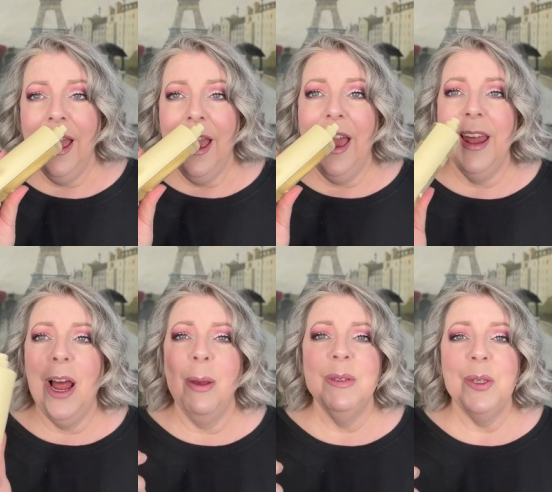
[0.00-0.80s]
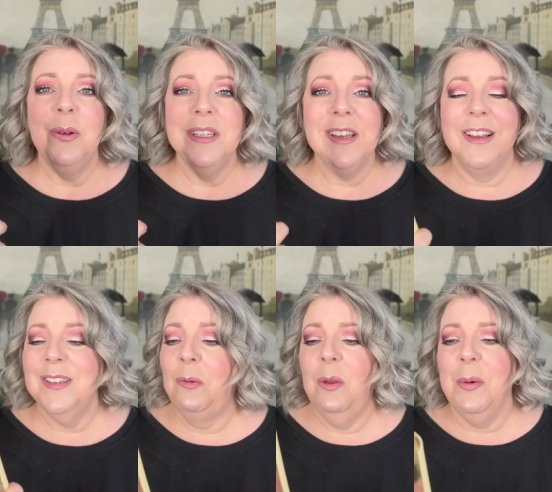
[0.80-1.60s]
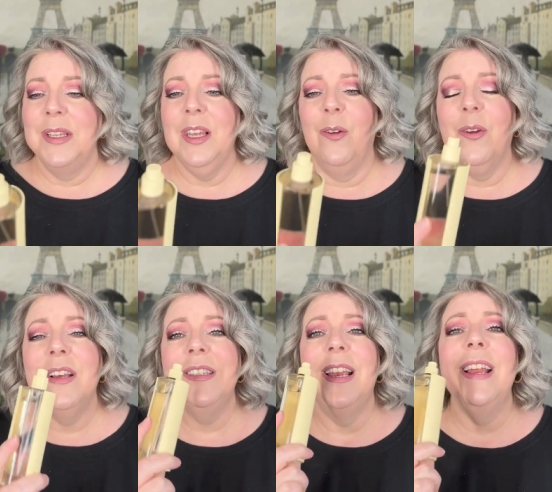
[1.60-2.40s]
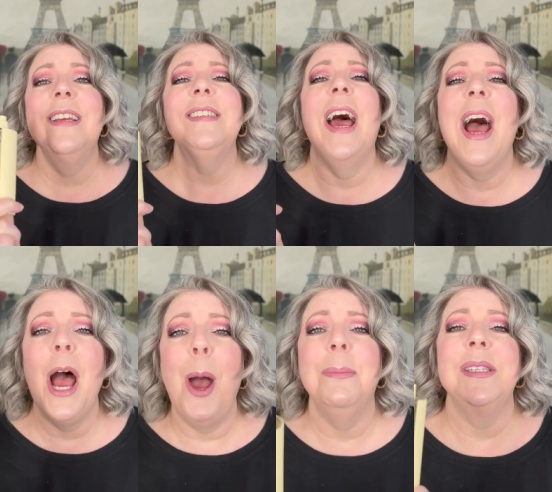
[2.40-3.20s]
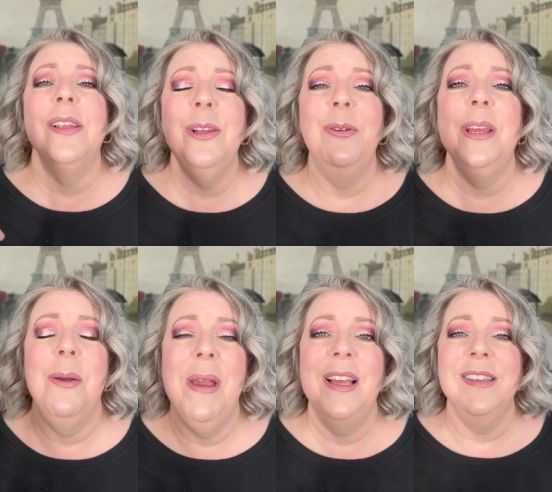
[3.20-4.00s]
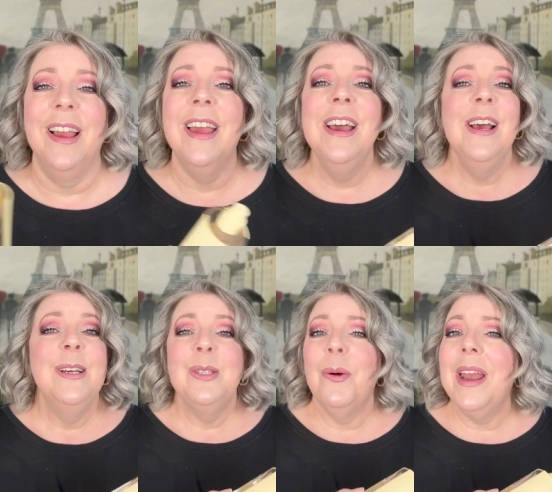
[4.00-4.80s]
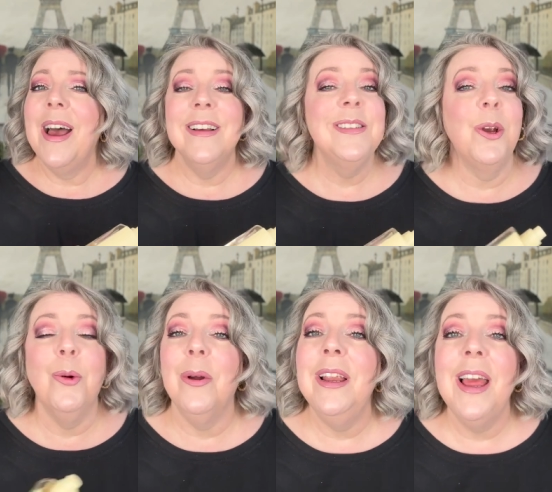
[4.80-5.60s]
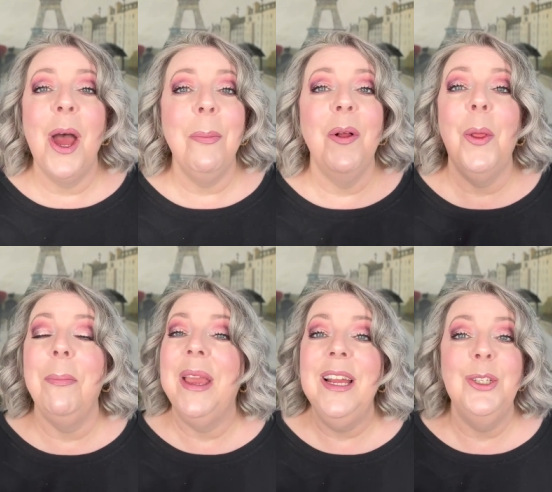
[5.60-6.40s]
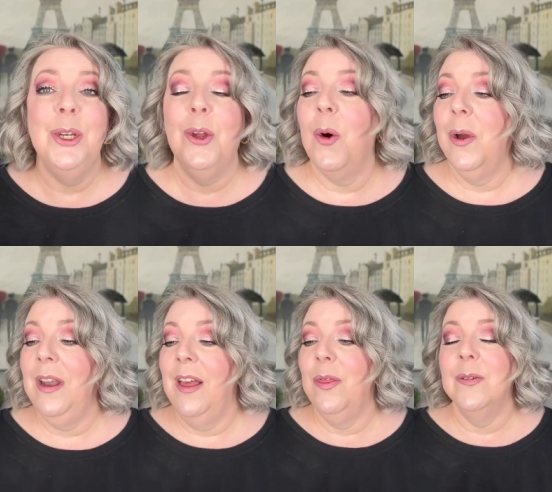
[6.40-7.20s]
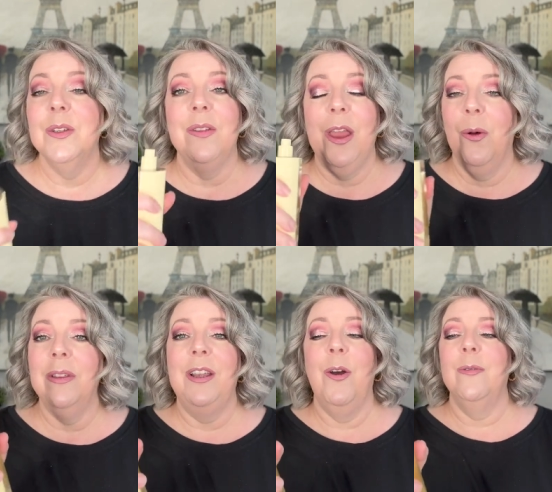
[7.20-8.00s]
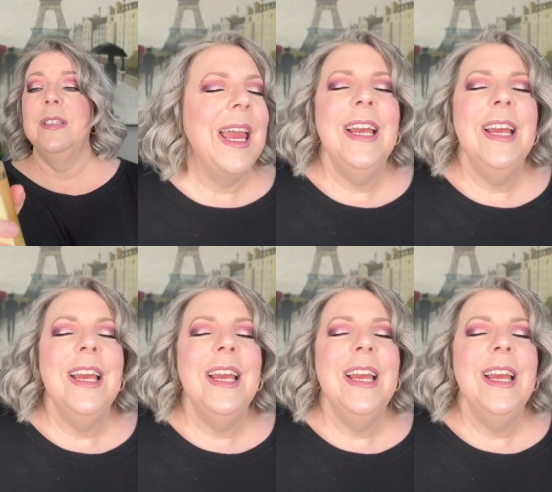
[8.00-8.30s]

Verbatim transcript: And I'm so disgusted with myself because it is absolutely amazing. So it has green apple, peach, and coconut. Those are the only notes.